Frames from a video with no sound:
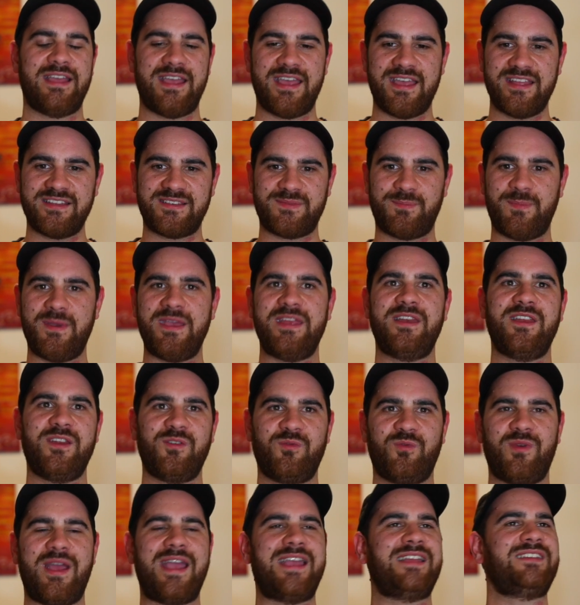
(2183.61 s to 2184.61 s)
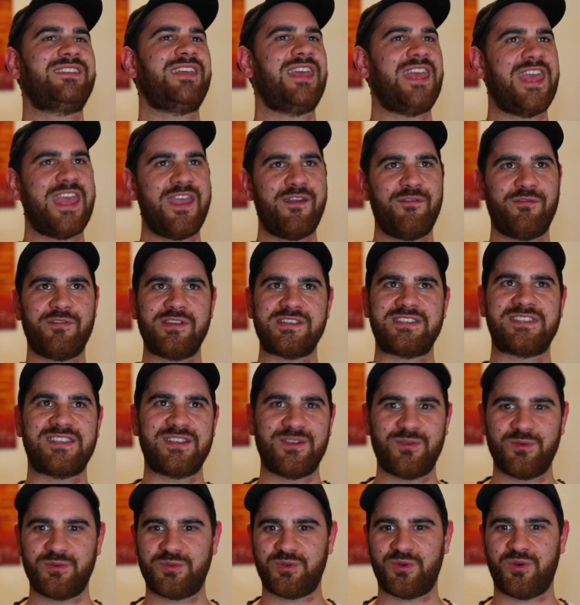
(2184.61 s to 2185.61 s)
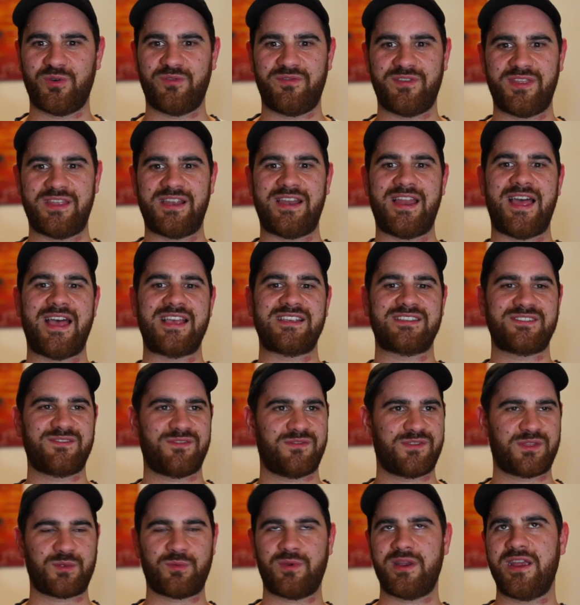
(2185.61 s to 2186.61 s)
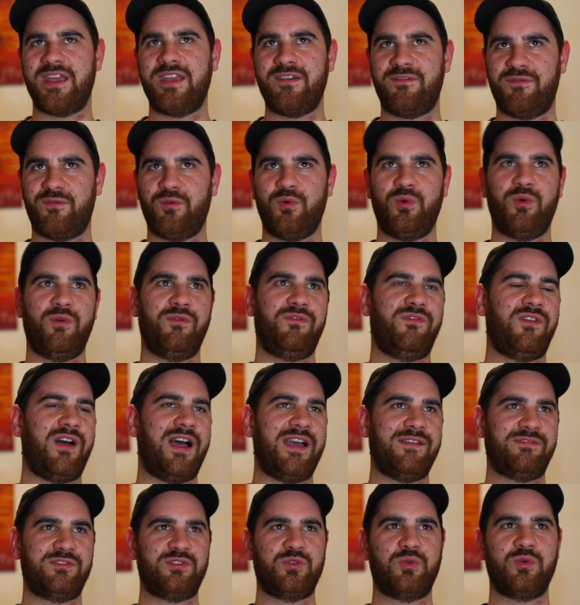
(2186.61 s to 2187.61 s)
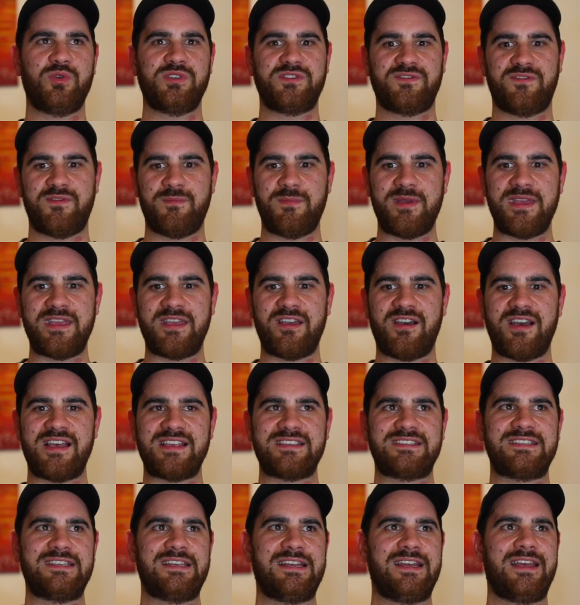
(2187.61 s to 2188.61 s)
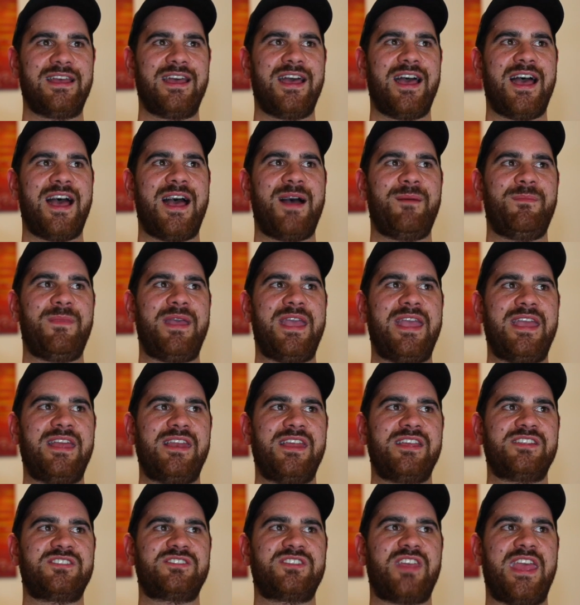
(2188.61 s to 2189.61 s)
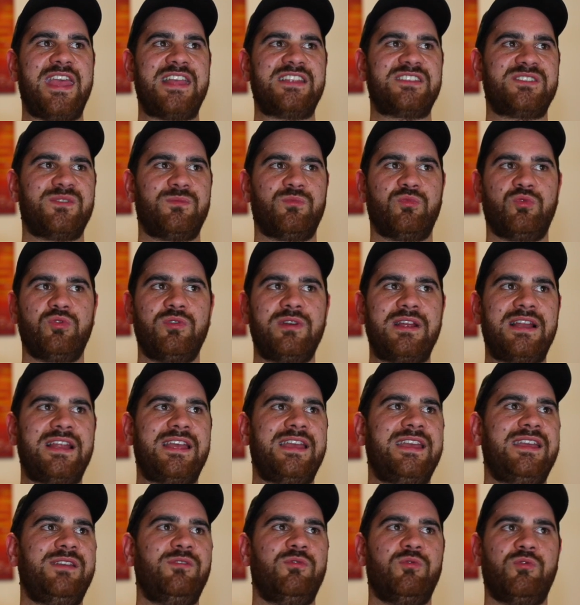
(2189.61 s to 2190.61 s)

It's been in ranked every single tour for the last 3, 4, 5 tours for me, guys, and it's had some really